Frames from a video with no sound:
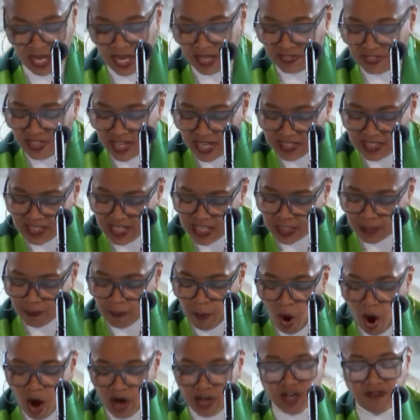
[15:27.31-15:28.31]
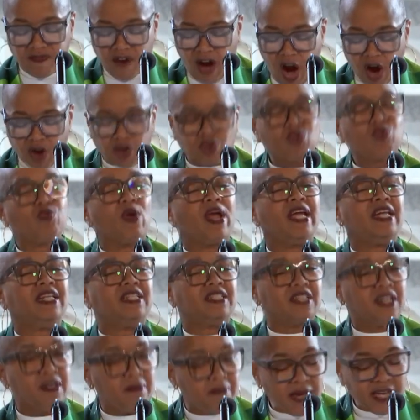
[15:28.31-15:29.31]
This is part of our
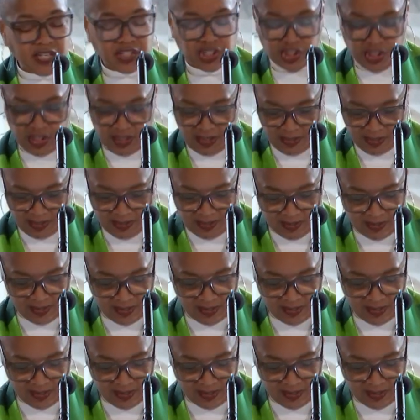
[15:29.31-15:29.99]
great commission.